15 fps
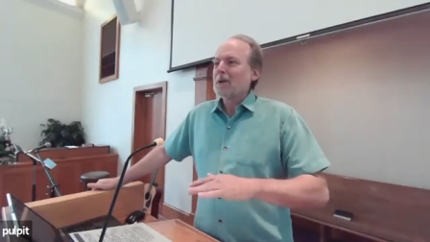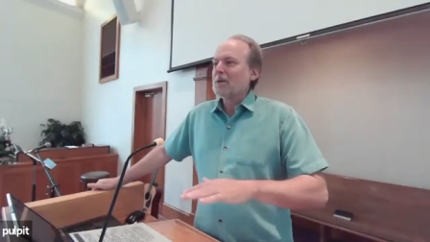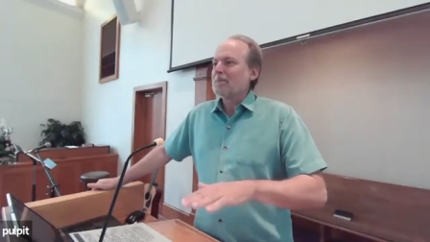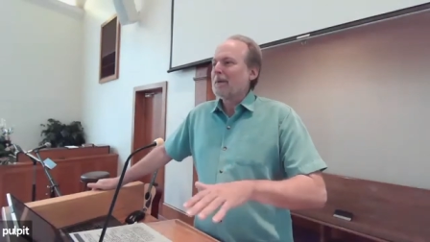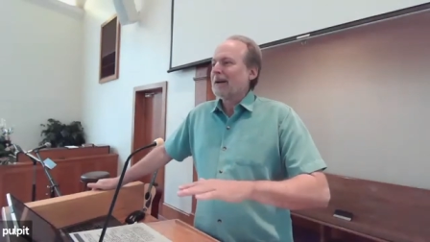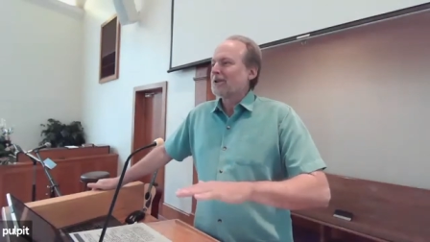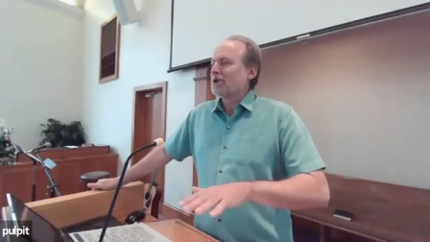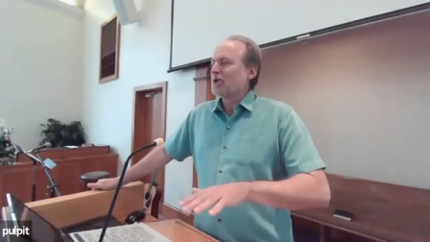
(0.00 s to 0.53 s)

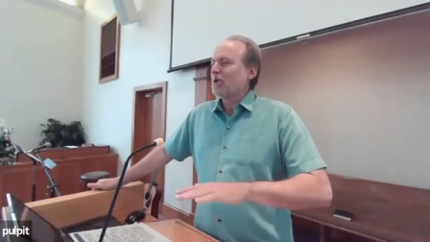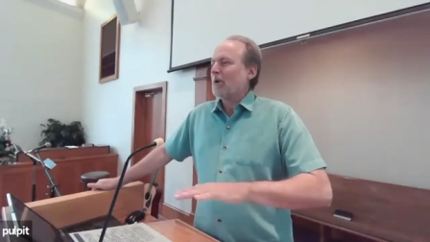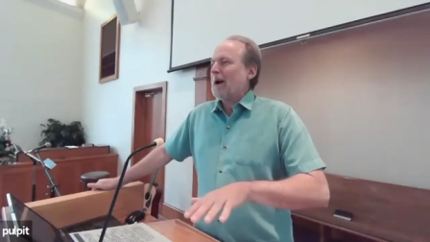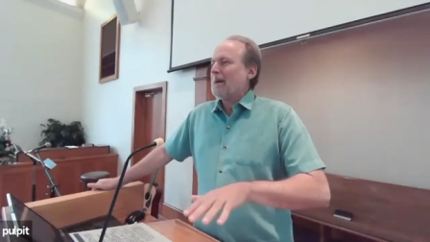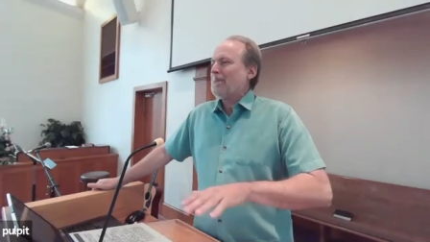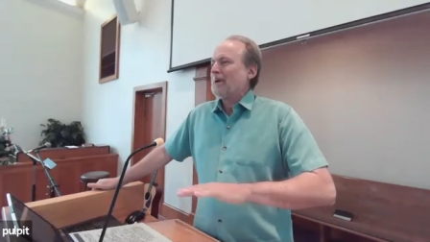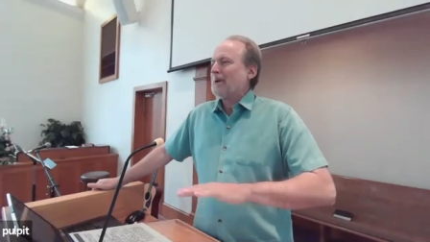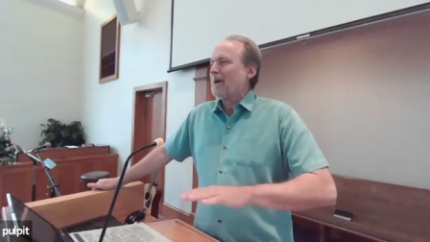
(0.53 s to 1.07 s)
Bottom of the barrel,
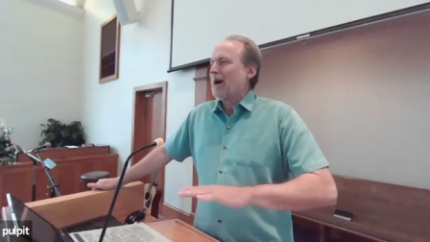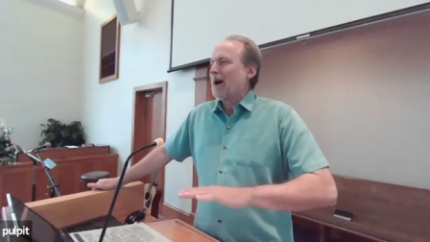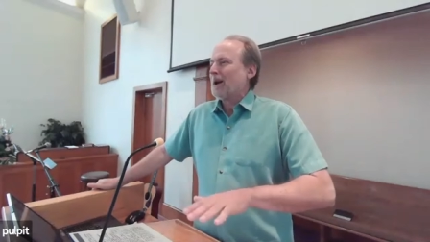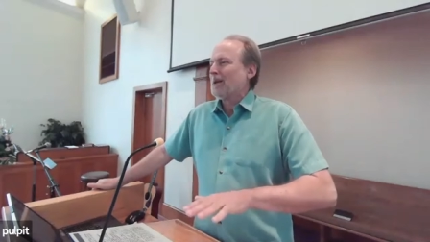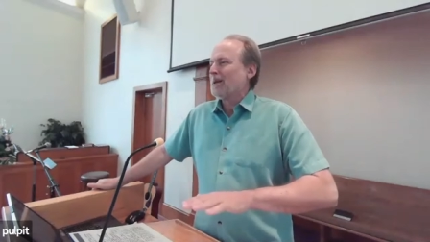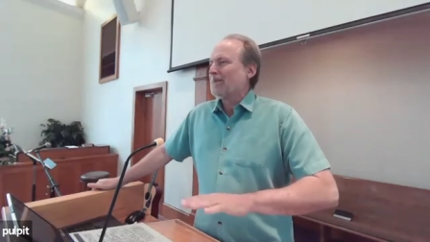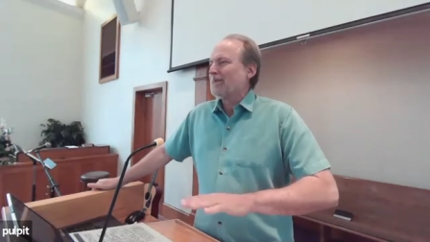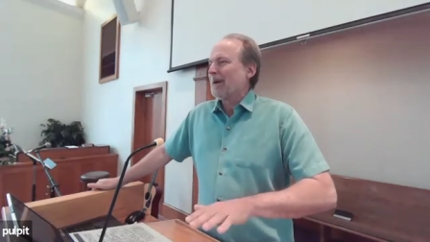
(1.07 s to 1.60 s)
scraping the
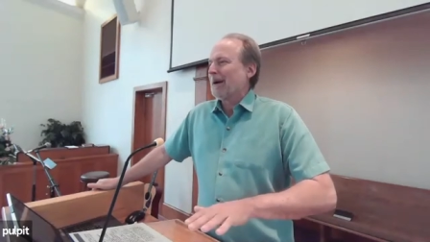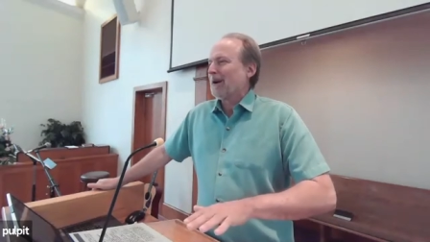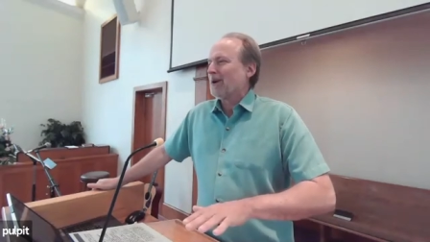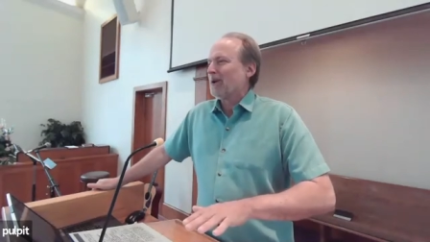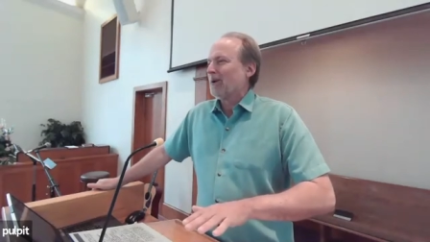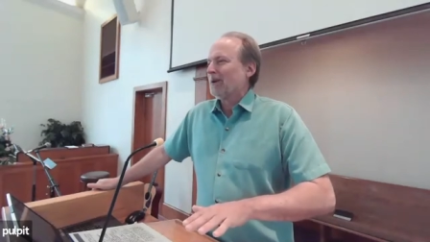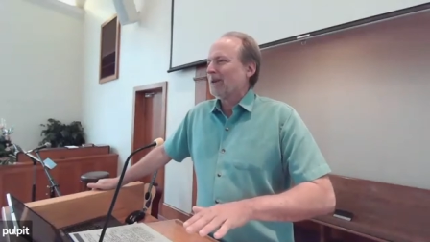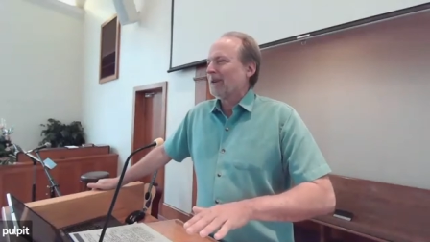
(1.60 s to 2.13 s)
bottom of the
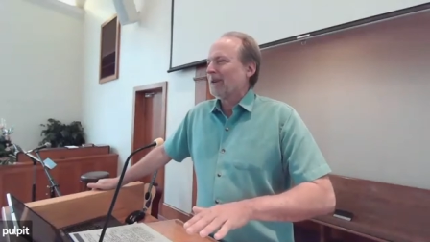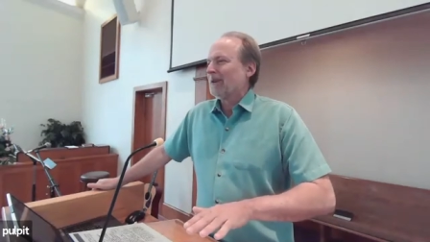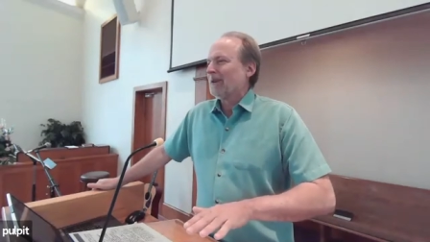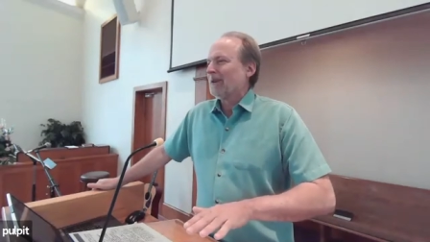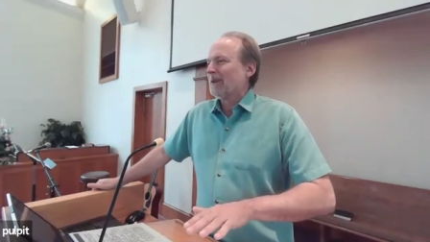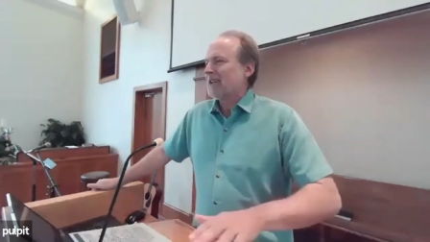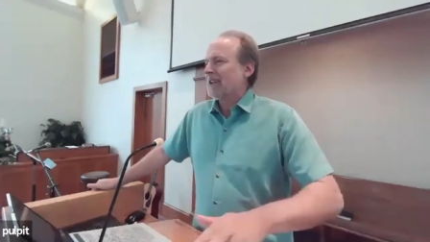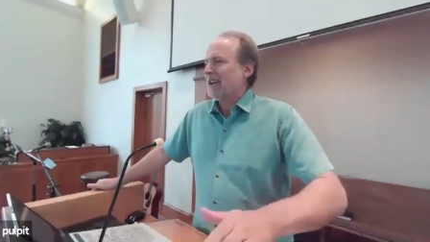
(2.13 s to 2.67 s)
barrel,
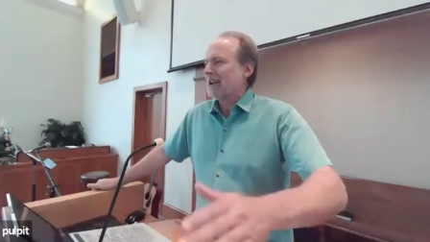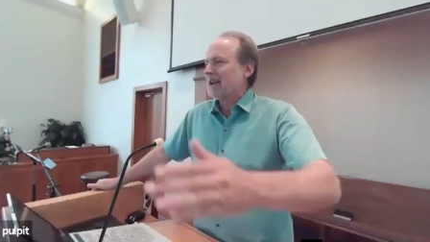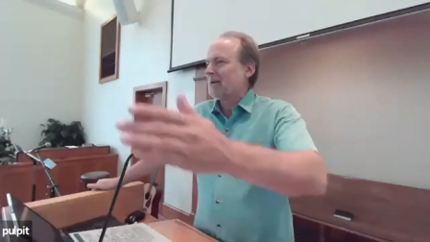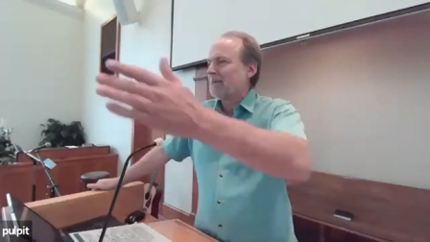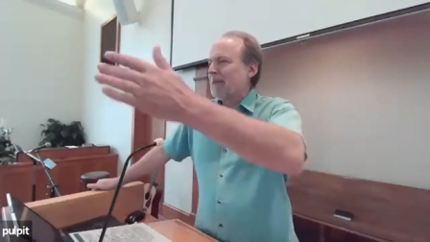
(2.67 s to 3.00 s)
least of the kingdom.